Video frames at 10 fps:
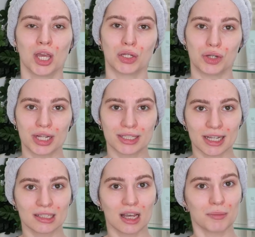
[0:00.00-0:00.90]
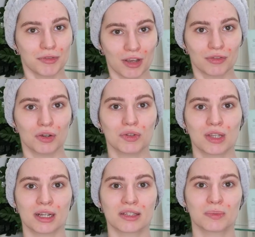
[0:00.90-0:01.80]
During daytime, if you have no
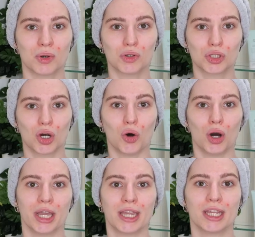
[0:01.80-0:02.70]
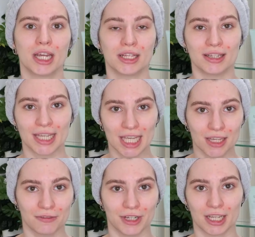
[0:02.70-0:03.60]
sun exposure, or in the
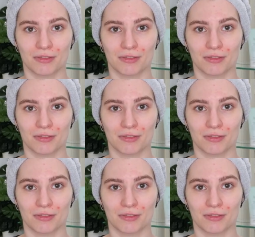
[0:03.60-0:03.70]
evening,